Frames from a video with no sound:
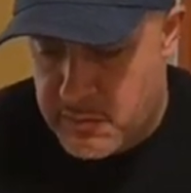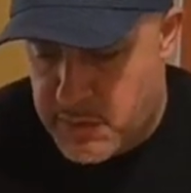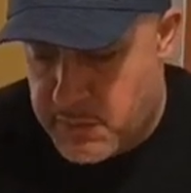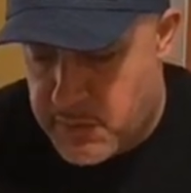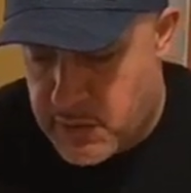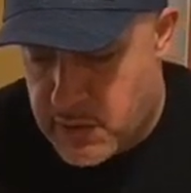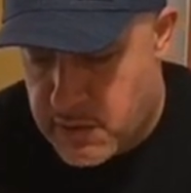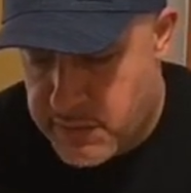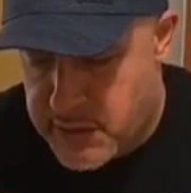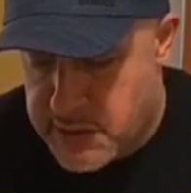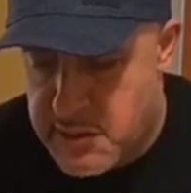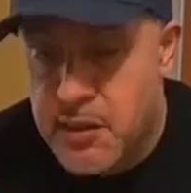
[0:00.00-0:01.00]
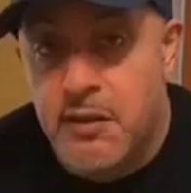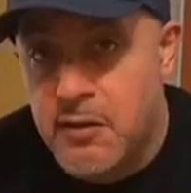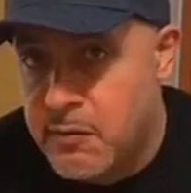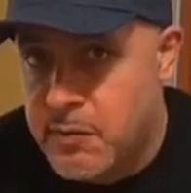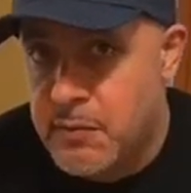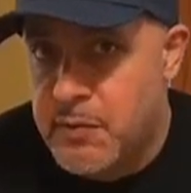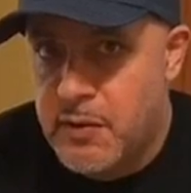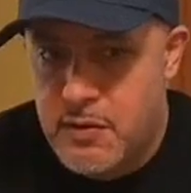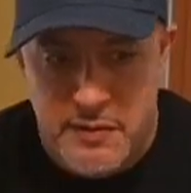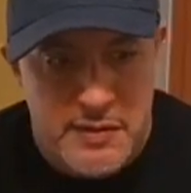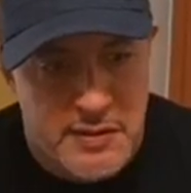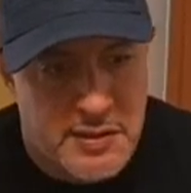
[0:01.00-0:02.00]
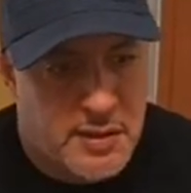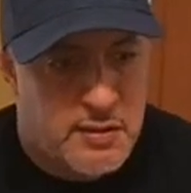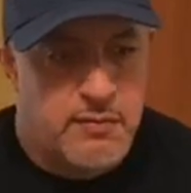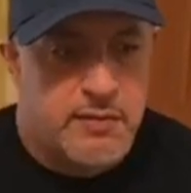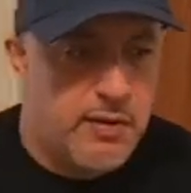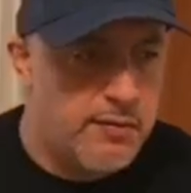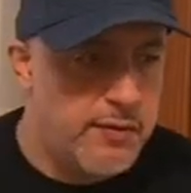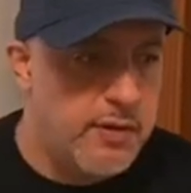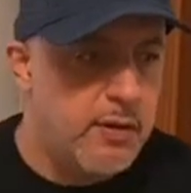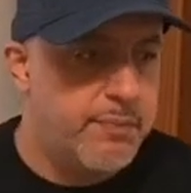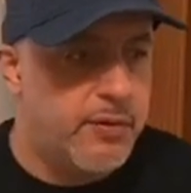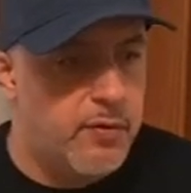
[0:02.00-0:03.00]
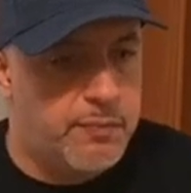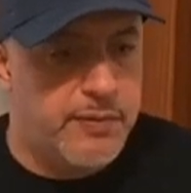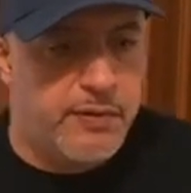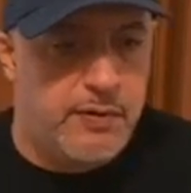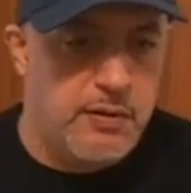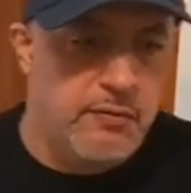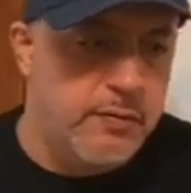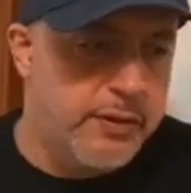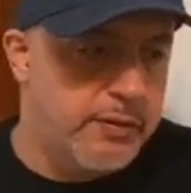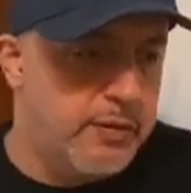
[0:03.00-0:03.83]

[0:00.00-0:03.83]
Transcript: people are already saying, hurry up and open the unit.